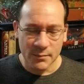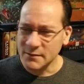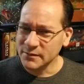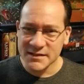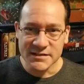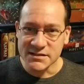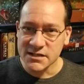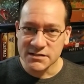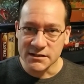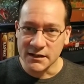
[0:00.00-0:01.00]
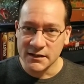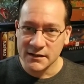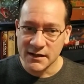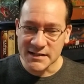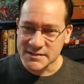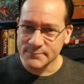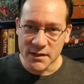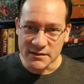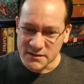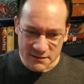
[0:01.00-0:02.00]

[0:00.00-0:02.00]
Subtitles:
but it plays at such a speed,